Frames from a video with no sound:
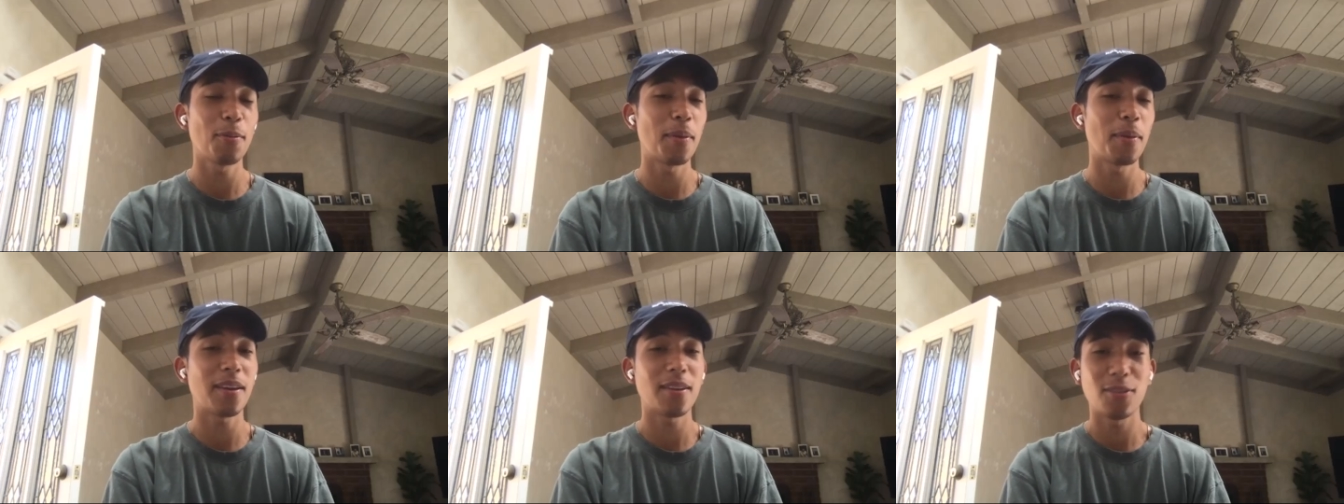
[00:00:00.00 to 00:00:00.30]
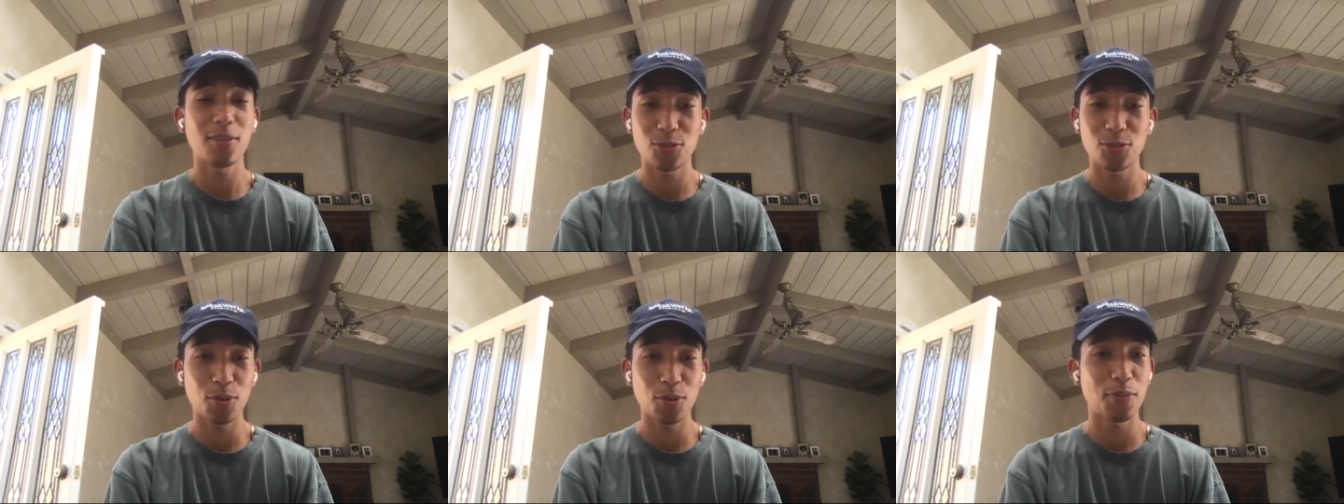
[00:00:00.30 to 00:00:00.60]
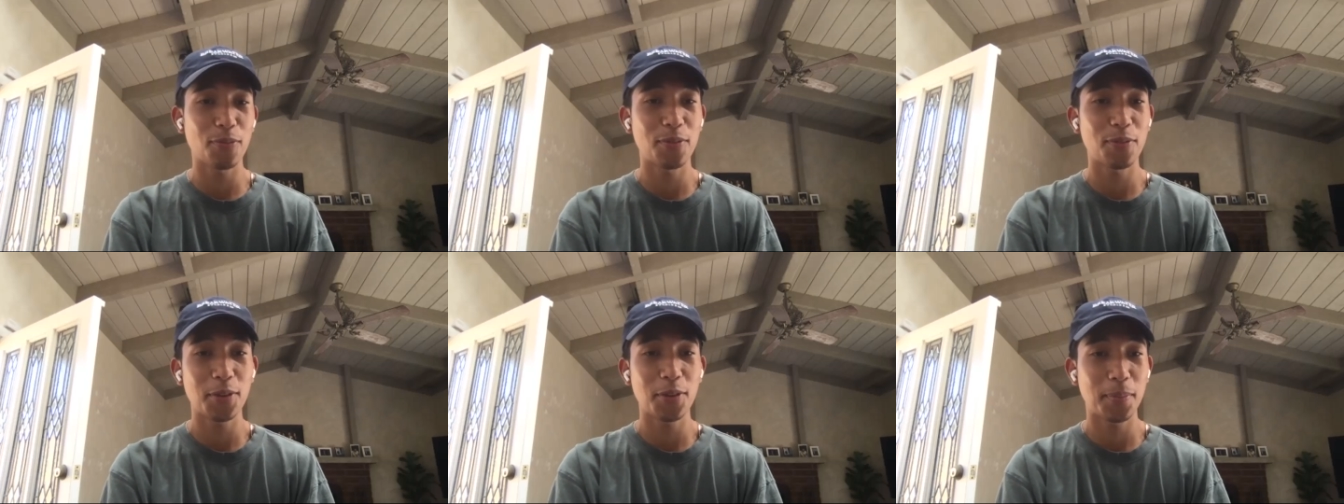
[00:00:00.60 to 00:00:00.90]
we're making a
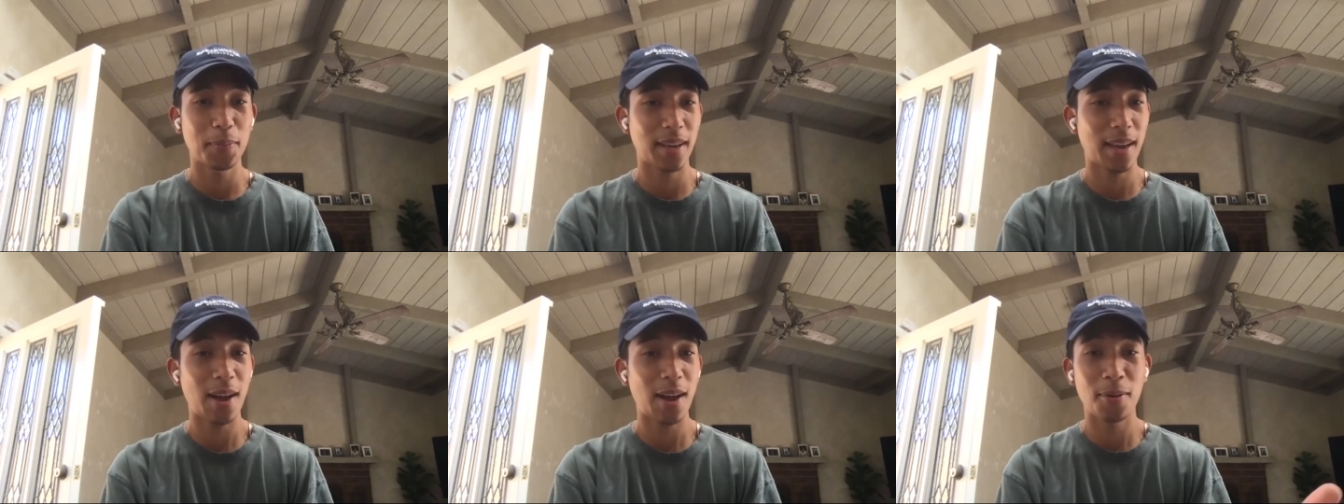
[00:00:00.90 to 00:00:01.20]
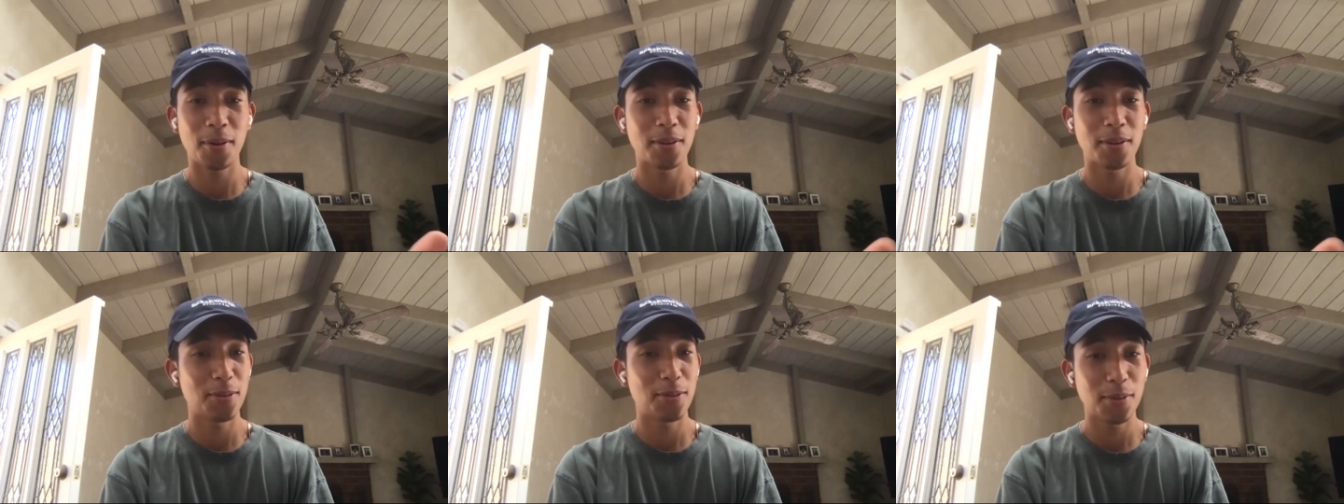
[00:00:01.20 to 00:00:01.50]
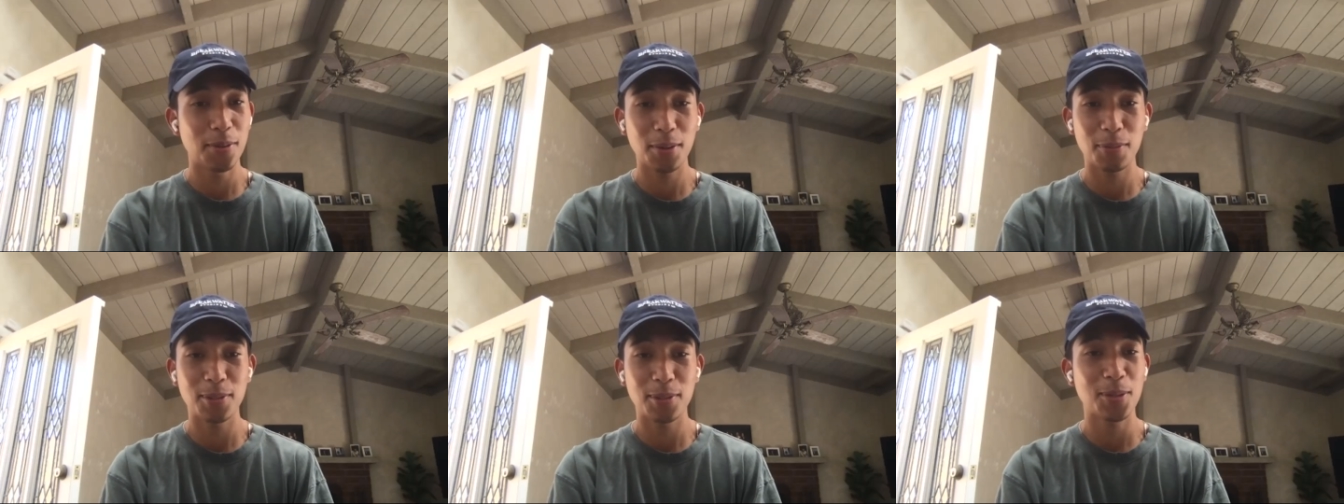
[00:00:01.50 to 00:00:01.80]
short film. Like, how are you
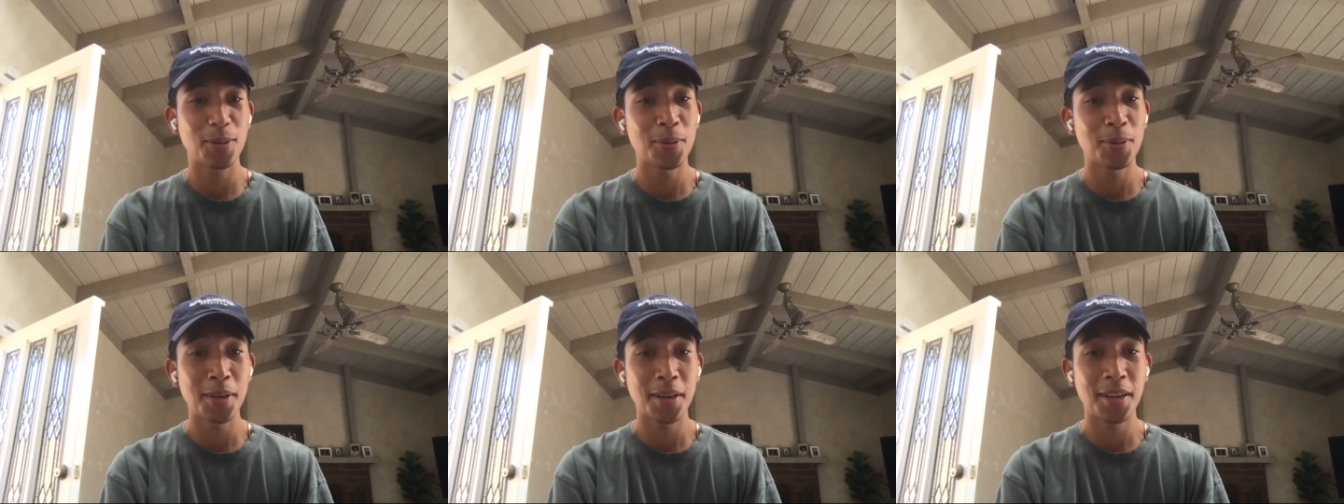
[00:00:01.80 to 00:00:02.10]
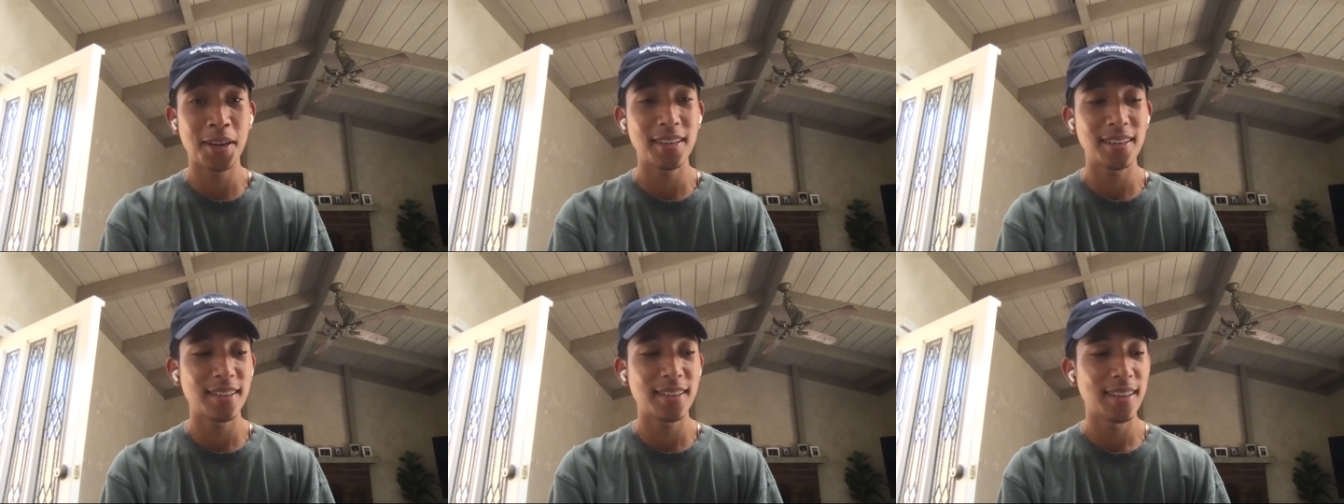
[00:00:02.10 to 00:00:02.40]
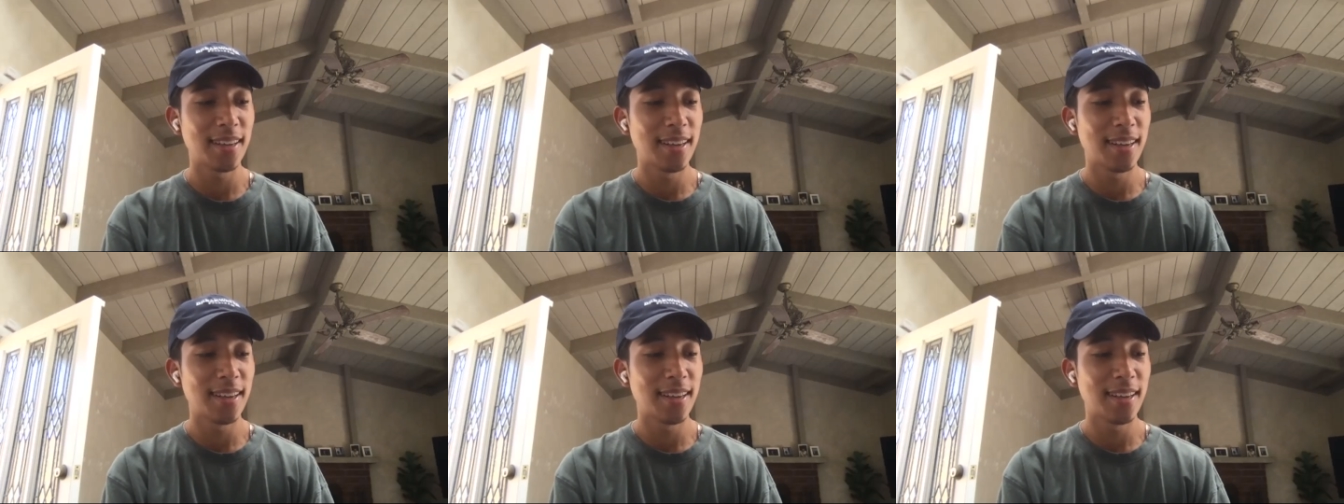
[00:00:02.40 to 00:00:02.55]
doing? What's going on?